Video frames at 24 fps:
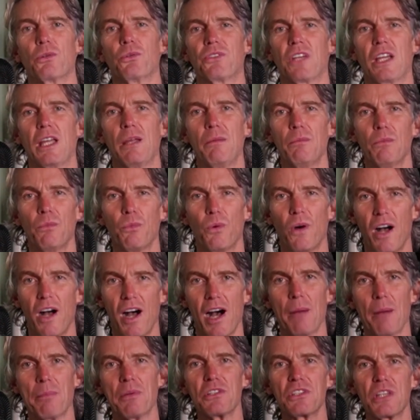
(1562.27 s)
time what
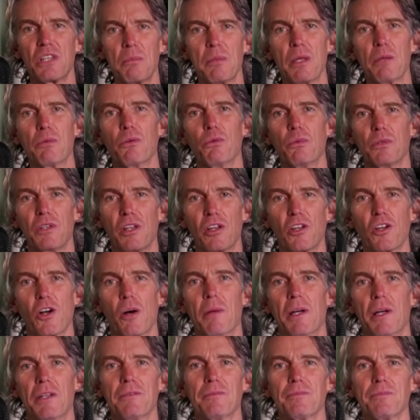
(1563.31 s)
happens to people when they
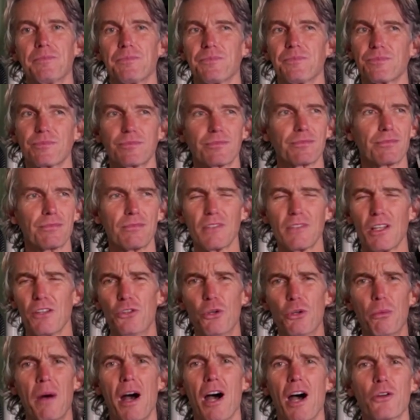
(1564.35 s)
come in,
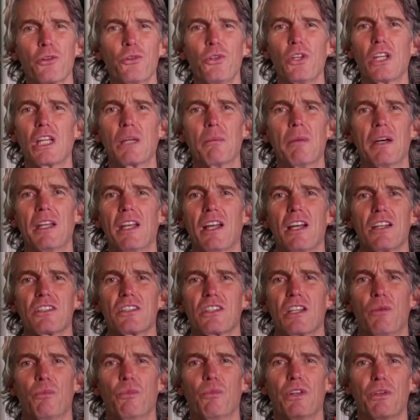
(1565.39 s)
no matter who they come in as
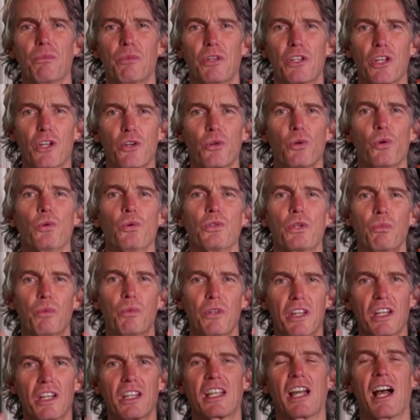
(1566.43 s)
and what they're holding,
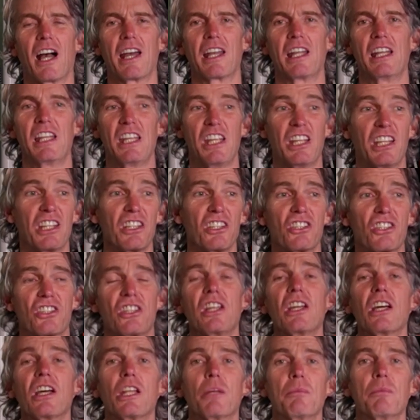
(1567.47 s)
what they're carrying. You can
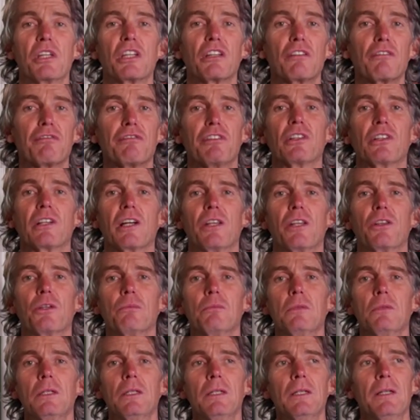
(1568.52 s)
see it in them, you can feel it in
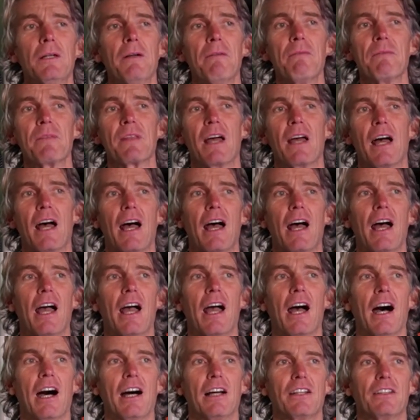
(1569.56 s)
them.
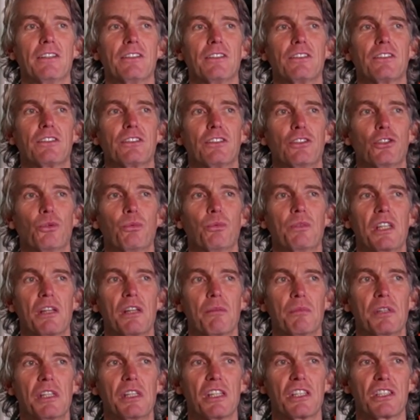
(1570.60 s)
And you know, when
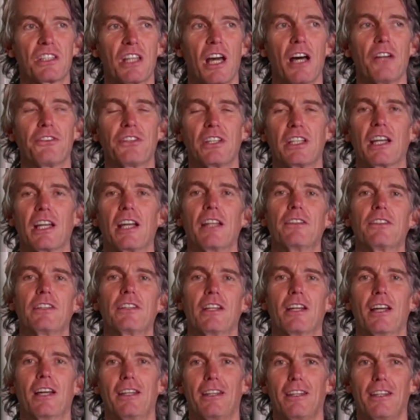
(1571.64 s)
you start to get
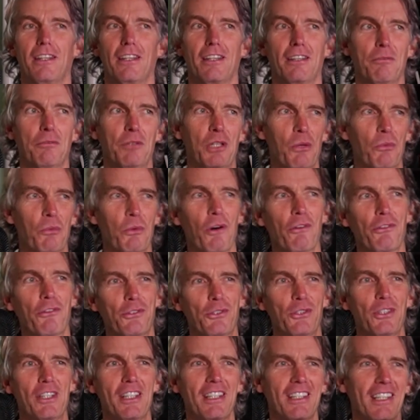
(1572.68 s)
into it, and when they walk
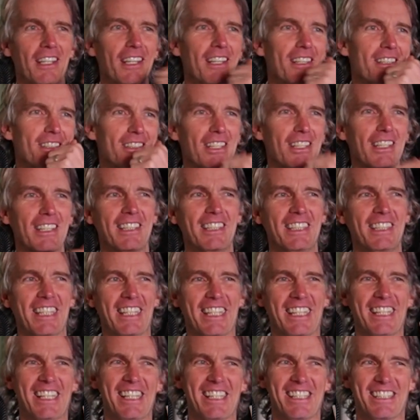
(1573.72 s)
through the gates, you
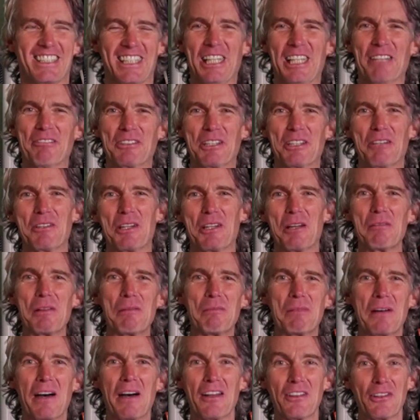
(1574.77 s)
can see them coming up the
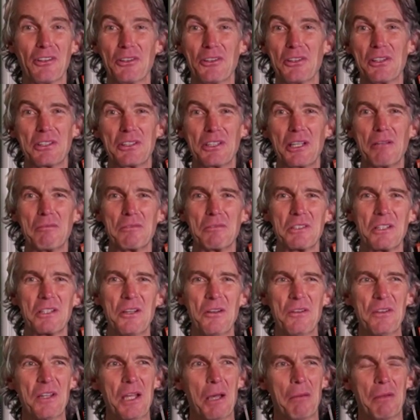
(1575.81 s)
path a lot of the times.
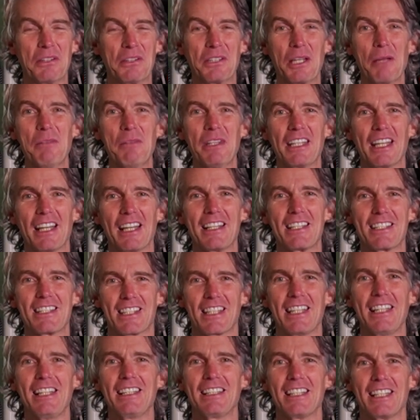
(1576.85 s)
By the time they get
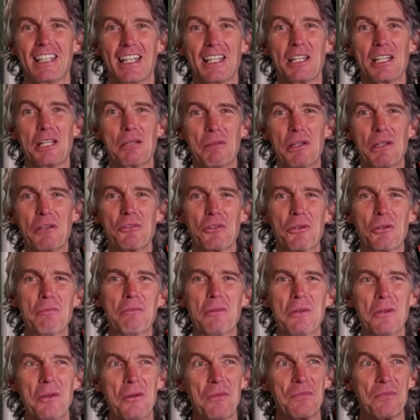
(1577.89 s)
inside and into the main
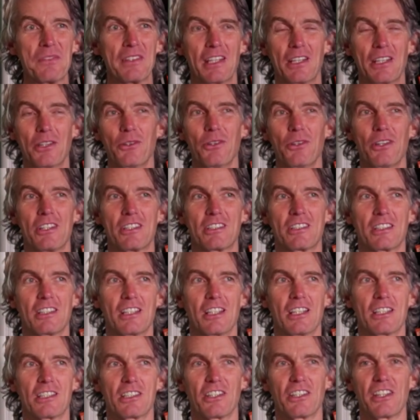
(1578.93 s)
room, you know, it's
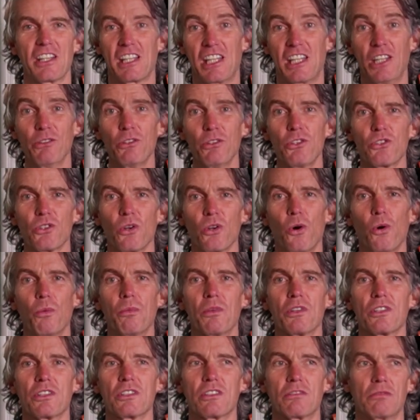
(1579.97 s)
like the healing's
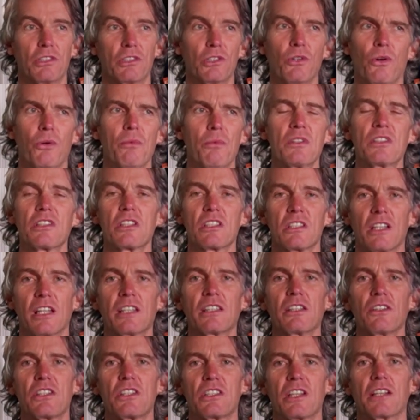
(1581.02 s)
it's
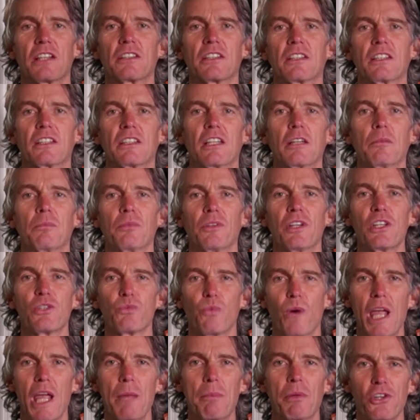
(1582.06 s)
literally started to take place.
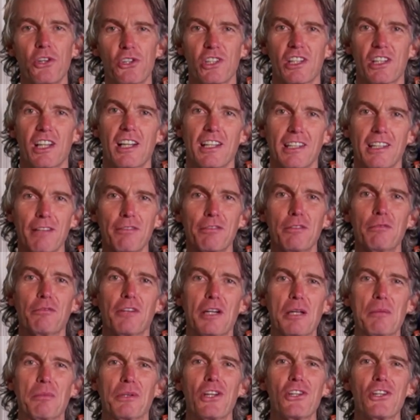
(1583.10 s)
Why? Because you're in a different
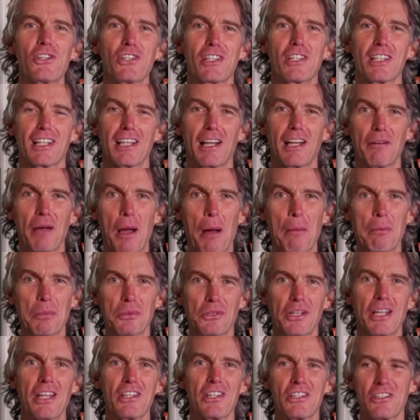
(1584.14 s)
vibration. You're in a
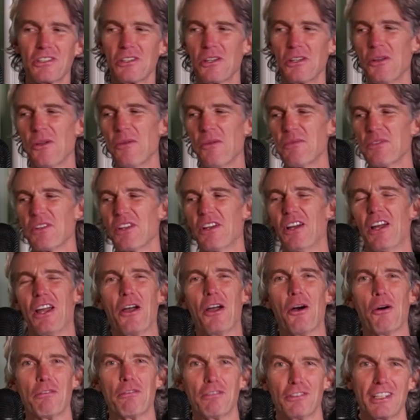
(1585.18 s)
place
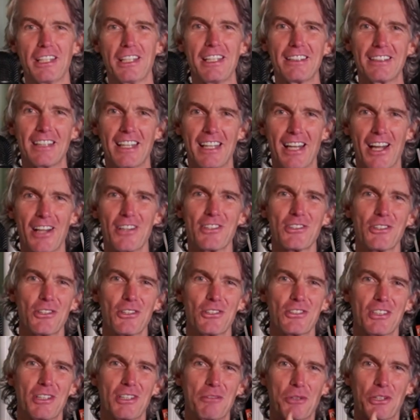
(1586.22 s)
of light and
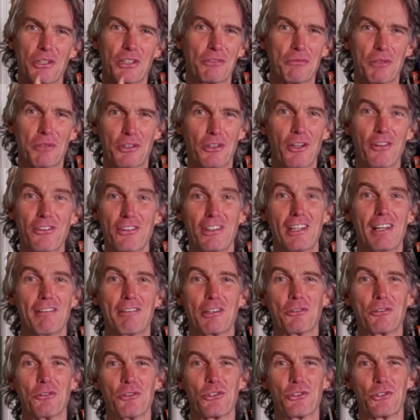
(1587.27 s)
answers where nothing
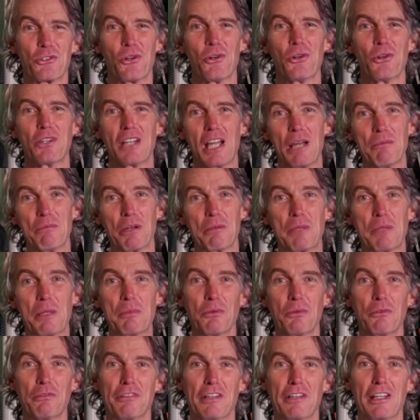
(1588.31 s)
ever goes wrong, and where
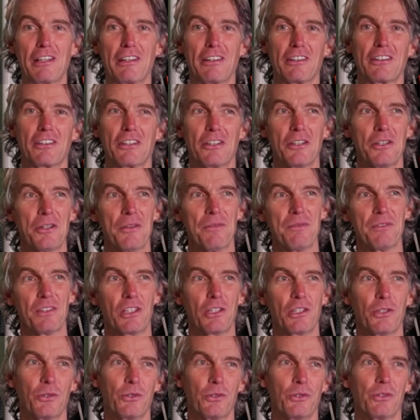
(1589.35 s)
people find,
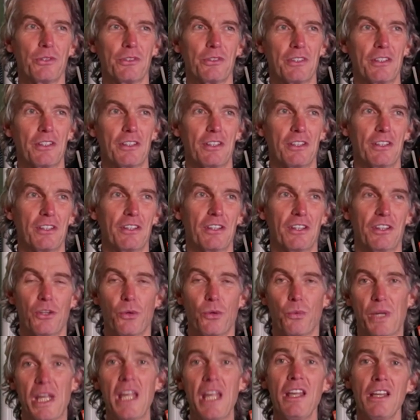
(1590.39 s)
you know, the
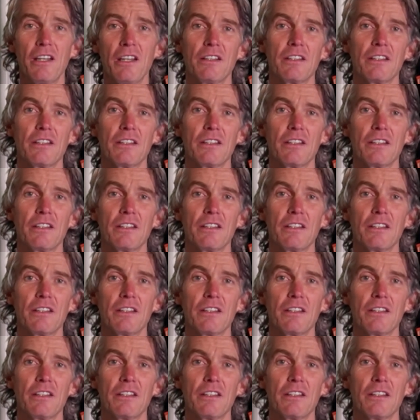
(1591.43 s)
way.